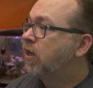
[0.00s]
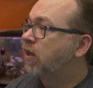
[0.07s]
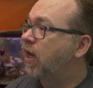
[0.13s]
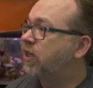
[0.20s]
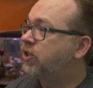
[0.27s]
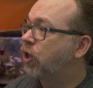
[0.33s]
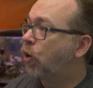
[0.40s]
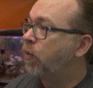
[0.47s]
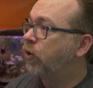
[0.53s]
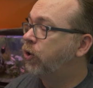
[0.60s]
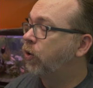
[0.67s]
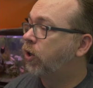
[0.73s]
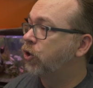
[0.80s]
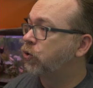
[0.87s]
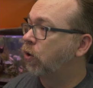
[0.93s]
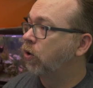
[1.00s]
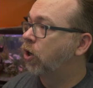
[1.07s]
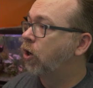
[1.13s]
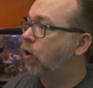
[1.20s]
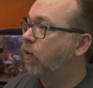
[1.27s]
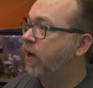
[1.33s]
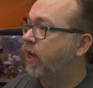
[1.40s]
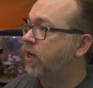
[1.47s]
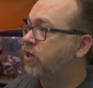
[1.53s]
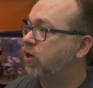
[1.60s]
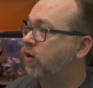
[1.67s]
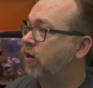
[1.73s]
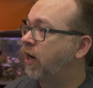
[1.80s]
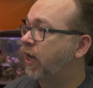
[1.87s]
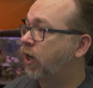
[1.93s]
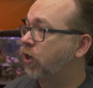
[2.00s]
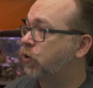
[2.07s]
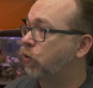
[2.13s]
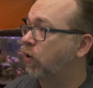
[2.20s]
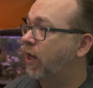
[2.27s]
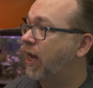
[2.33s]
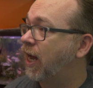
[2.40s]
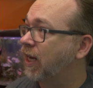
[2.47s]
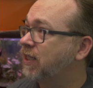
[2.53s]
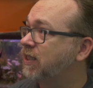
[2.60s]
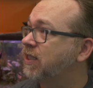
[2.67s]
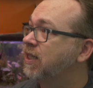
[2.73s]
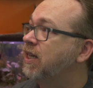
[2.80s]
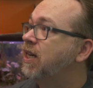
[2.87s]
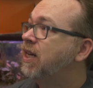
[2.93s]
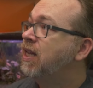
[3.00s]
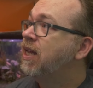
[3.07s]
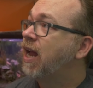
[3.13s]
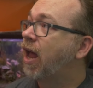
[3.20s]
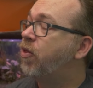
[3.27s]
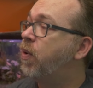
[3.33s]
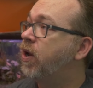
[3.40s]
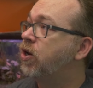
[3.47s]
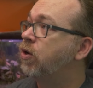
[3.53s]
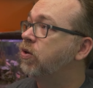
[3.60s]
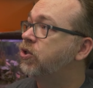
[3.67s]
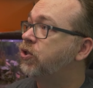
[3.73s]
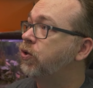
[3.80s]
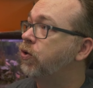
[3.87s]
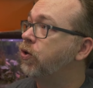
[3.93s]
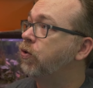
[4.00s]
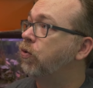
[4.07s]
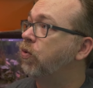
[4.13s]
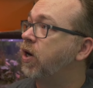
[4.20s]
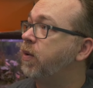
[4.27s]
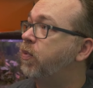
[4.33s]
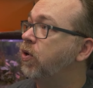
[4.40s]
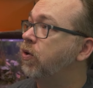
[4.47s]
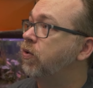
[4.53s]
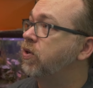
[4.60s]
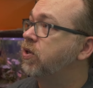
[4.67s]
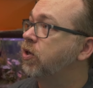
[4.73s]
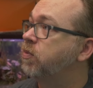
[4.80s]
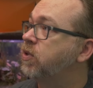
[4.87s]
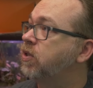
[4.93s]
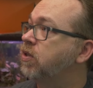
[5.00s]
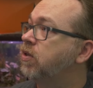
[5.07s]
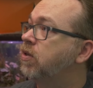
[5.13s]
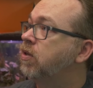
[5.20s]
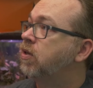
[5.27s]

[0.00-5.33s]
Like so, we'll do control O, enter, and control X. And then we can do a sudo reboot. Oops.